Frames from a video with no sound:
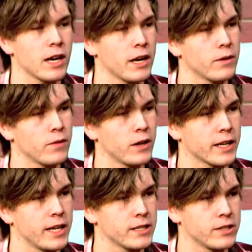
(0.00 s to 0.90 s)
kind of
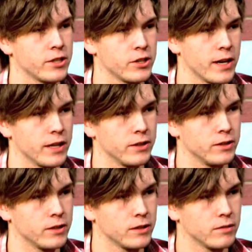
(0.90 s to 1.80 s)
cases did you handle
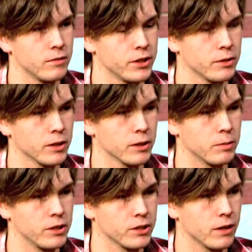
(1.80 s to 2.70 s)
when you were a
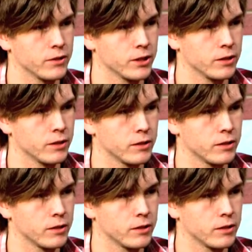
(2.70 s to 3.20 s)
police officer?